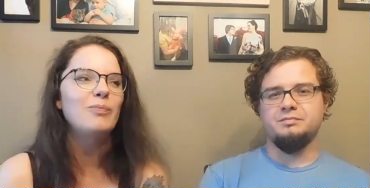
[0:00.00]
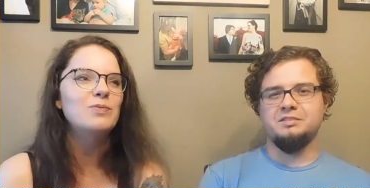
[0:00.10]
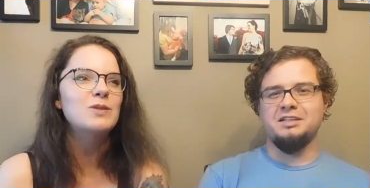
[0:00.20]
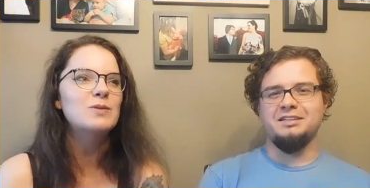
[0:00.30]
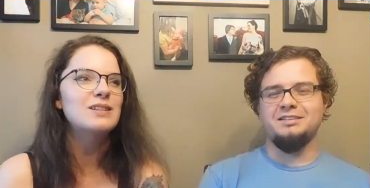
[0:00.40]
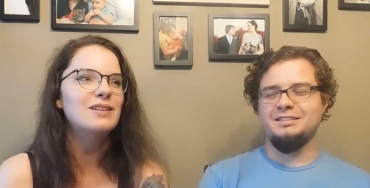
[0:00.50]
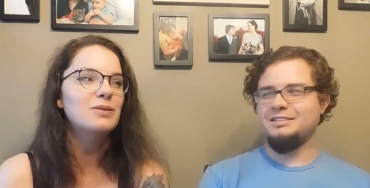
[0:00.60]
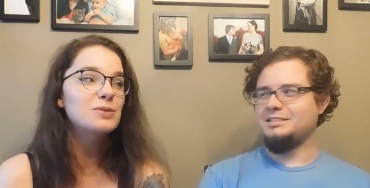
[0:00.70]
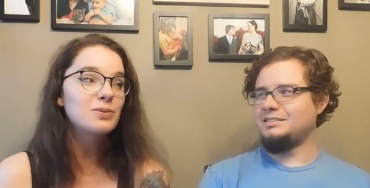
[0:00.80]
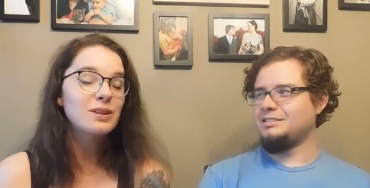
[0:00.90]
Speaker 1: So
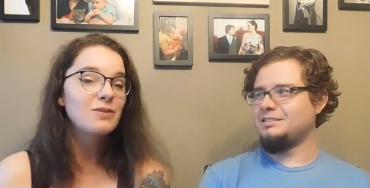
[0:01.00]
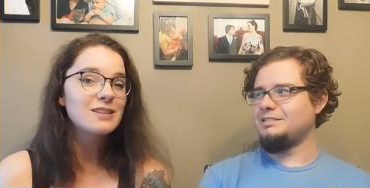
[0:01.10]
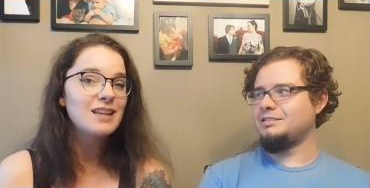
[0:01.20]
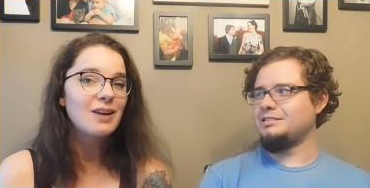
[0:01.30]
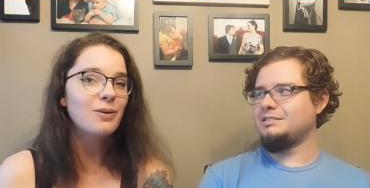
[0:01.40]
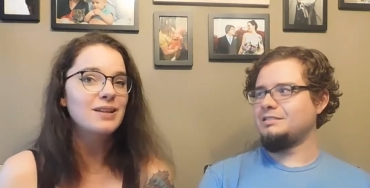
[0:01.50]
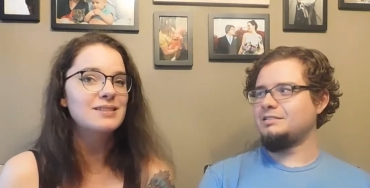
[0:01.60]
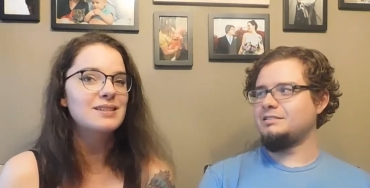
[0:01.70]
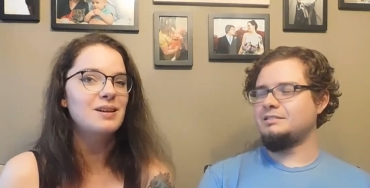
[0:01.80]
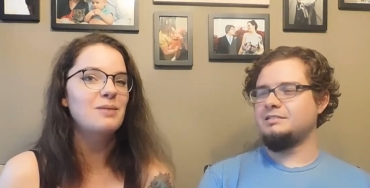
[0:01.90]
it was a really fun side
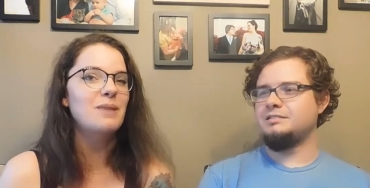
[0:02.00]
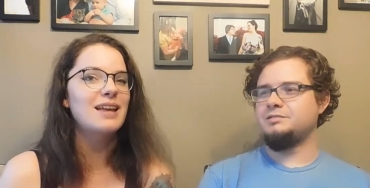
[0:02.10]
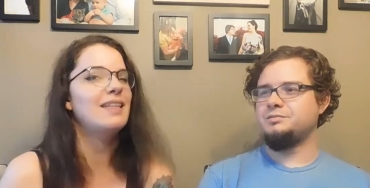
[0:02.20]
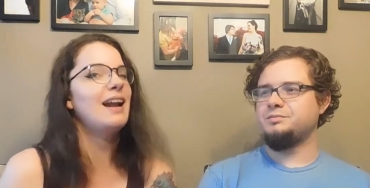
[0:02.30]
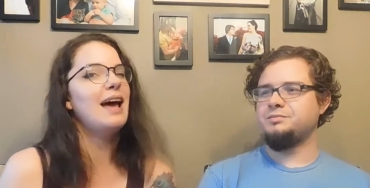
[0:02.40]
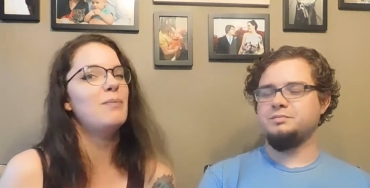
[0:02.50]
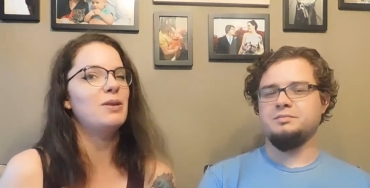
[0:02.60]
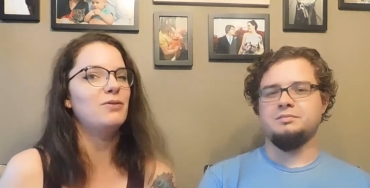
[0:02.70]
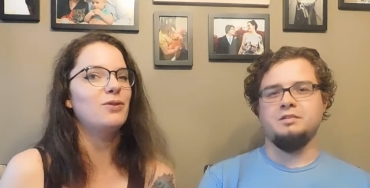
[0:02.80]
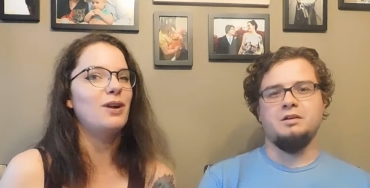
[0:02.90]
quest to make that
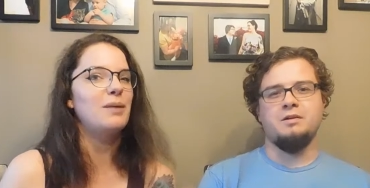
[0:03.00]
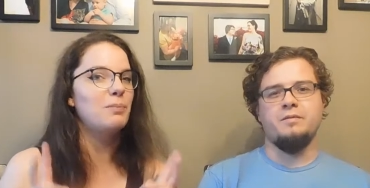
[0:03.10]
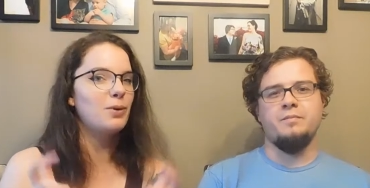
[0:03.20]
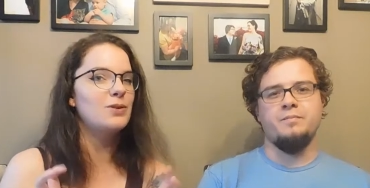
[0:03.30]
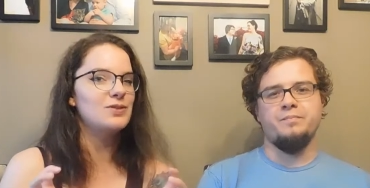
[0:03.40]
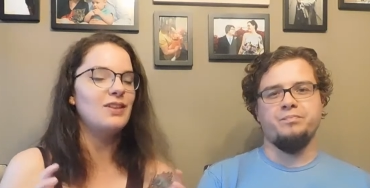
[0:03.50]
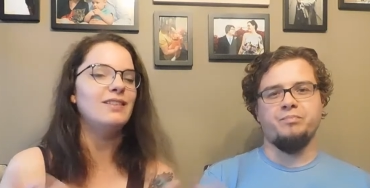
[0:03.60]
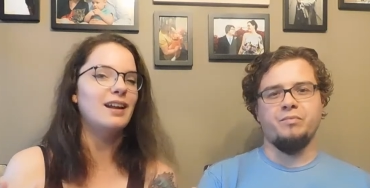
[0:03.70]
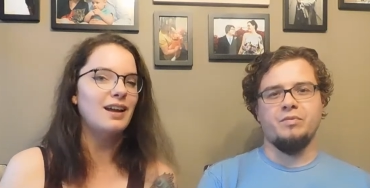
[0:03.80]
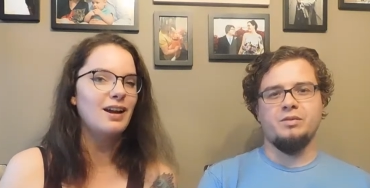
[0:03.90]
happen for a
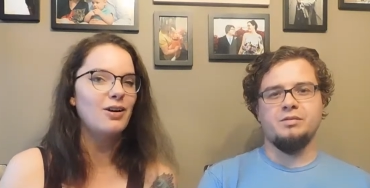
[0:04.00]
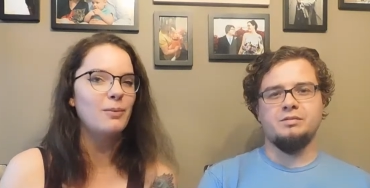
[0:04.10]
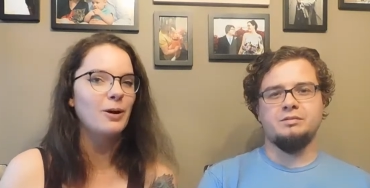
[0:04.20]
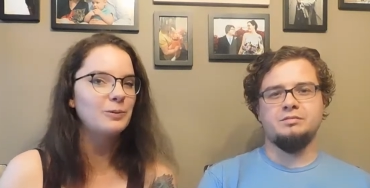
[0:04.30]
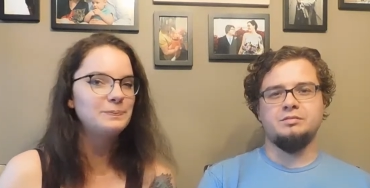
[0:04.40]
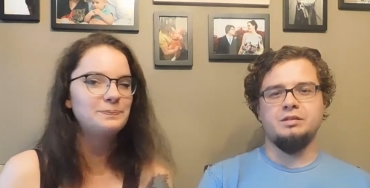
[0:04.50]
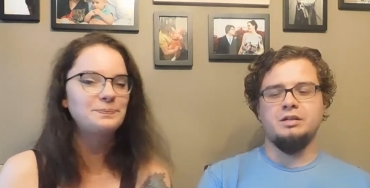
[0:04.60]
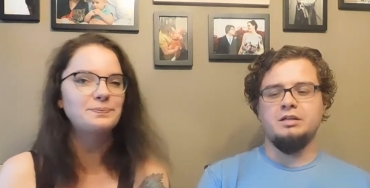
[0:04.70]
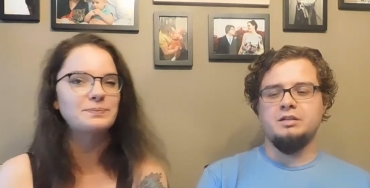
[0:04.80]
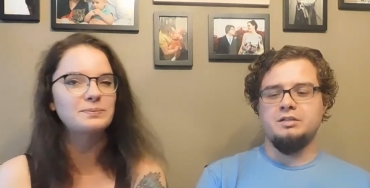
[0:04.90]
person that I cared about.
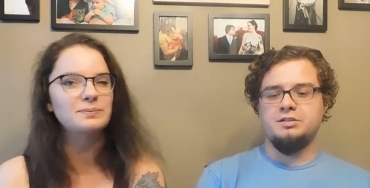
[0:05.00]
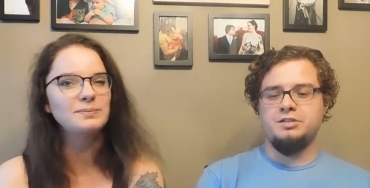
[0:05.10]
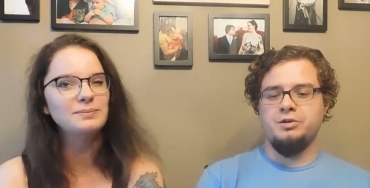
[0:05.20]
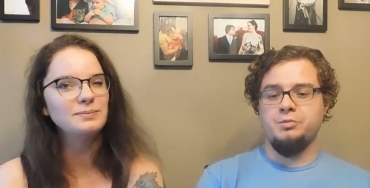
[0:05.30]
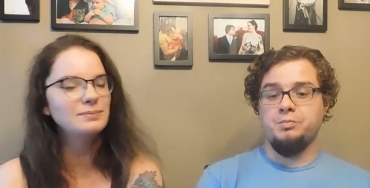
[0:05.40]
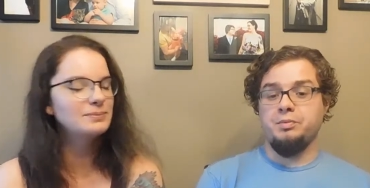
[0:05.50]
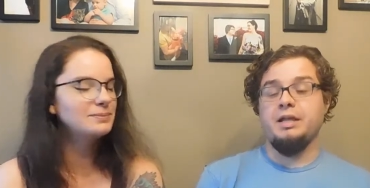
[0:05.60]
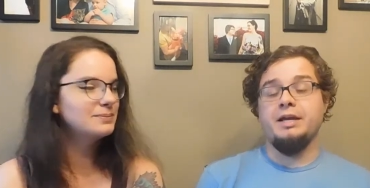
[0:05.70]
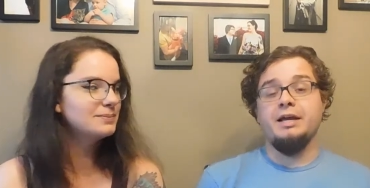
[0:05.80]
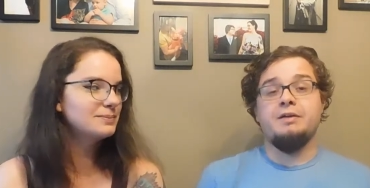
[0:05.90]
Speaker 2: So
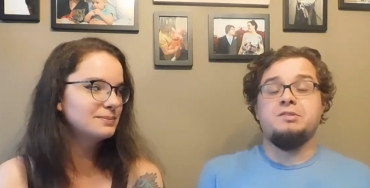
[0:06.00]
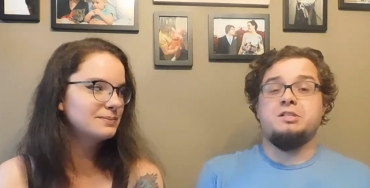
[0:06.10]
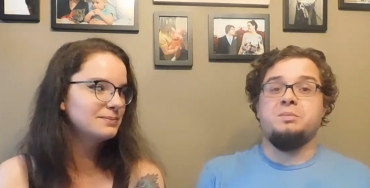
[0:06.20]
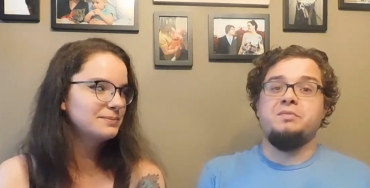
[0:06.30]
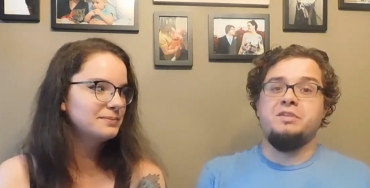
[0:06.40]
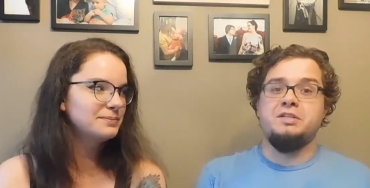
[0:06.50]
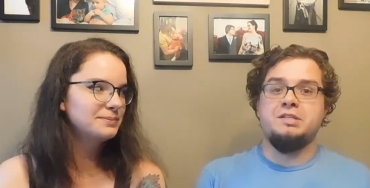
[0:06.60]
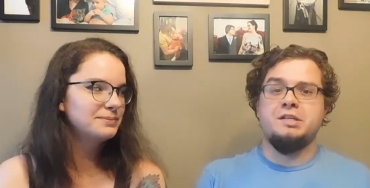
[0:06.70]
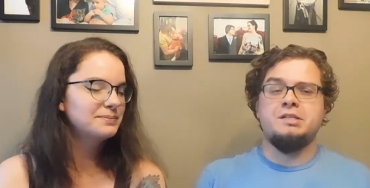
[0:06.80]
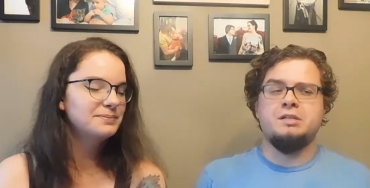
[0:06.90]
planning out some of
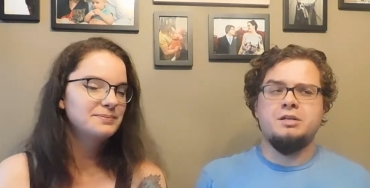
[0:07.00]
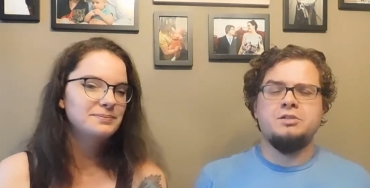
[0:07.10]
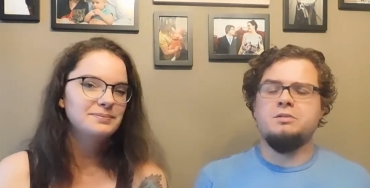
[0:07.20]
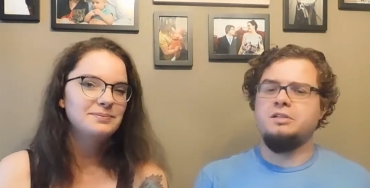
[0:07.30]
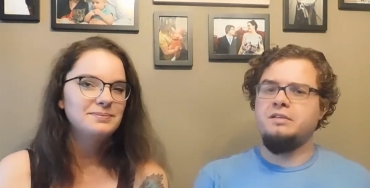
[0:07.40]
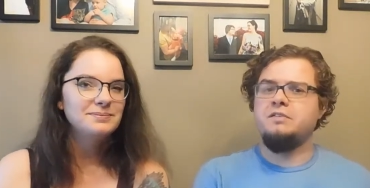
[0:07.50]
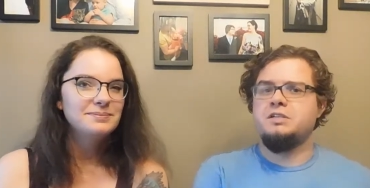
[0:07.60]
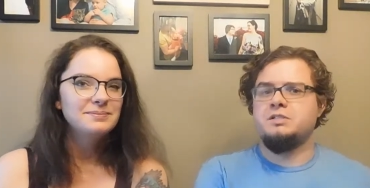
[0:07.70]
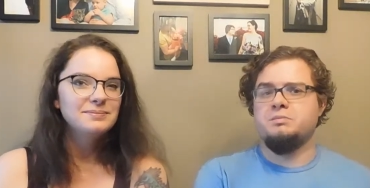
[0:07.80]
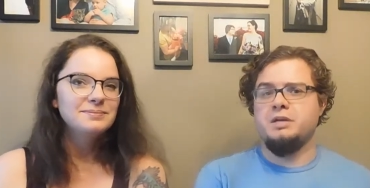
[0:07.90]
these things and also
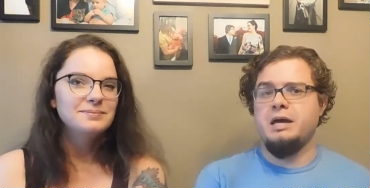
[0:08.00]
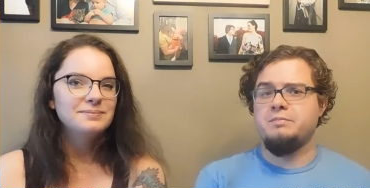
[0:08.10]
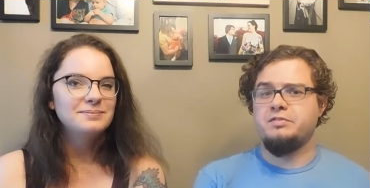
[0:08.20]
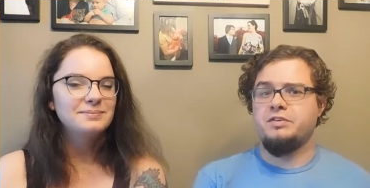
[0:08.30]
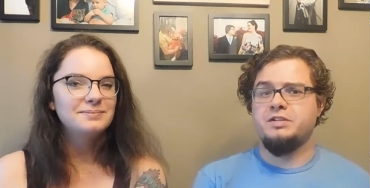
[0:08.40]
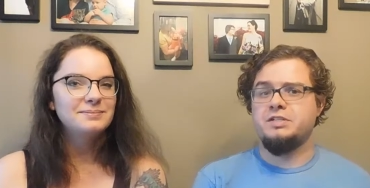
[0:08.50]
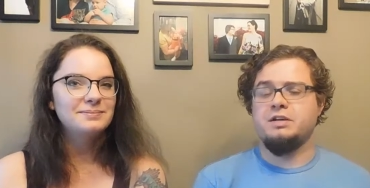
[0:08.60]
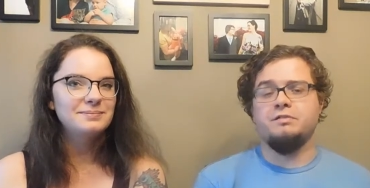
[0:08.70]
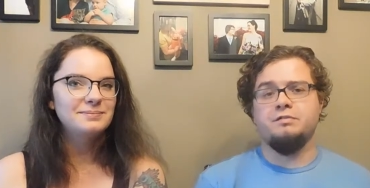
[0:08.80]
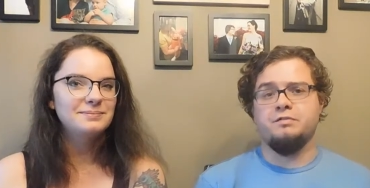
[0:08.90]
leaving some gaps for
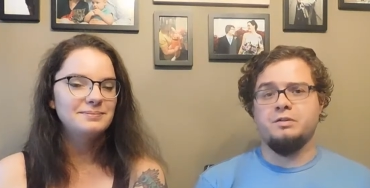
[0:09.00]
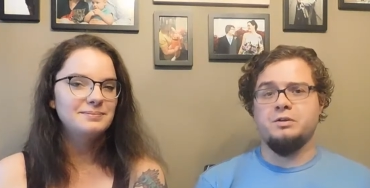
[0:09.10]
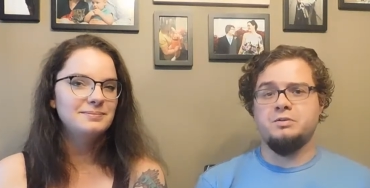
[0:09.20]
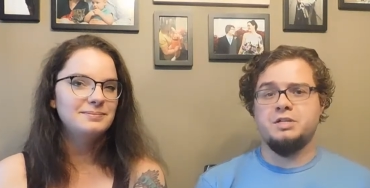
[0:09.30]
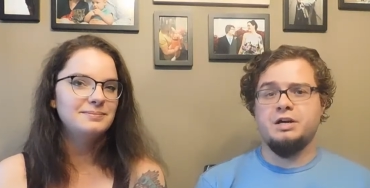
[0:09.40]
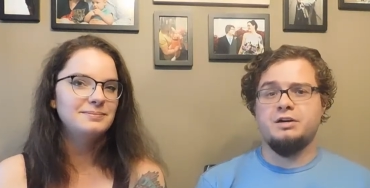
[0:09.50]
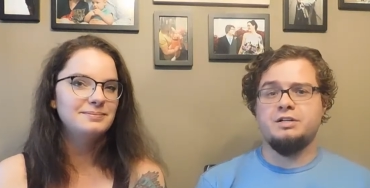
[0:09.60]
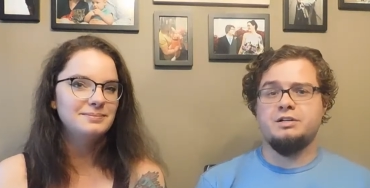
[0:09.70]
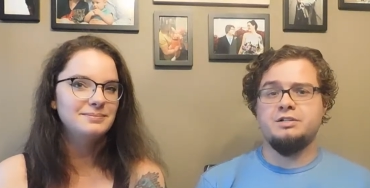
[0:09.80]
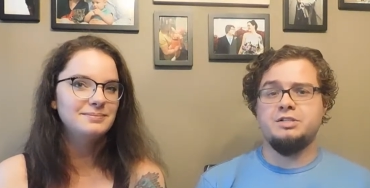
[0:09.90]
yourself for those
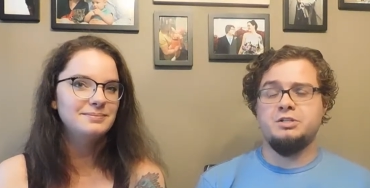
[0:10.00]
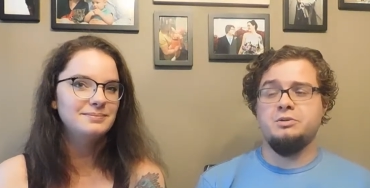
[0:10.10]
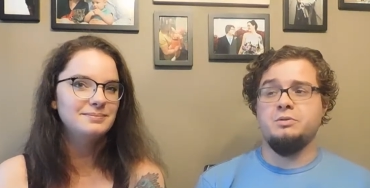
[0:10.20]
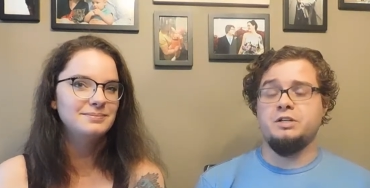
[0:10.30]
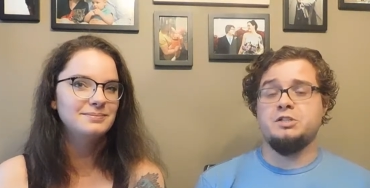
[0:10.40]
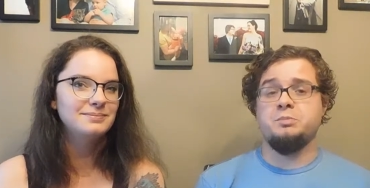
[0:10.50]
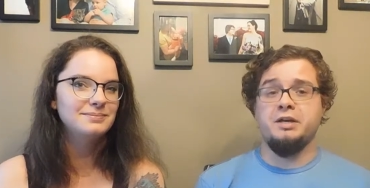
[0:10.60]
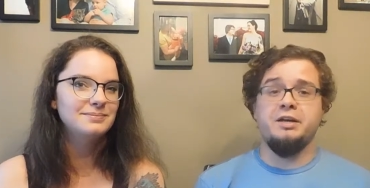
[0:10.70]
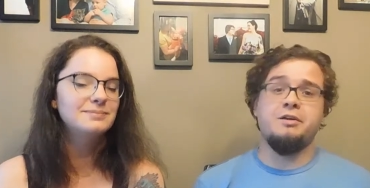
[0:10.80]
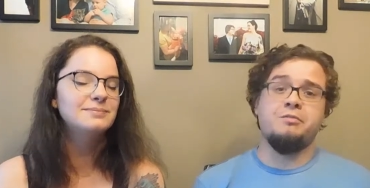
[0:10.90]
characters to
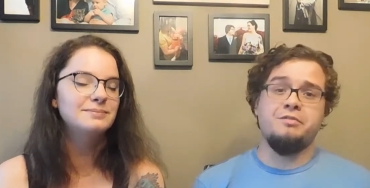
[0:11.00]
explain and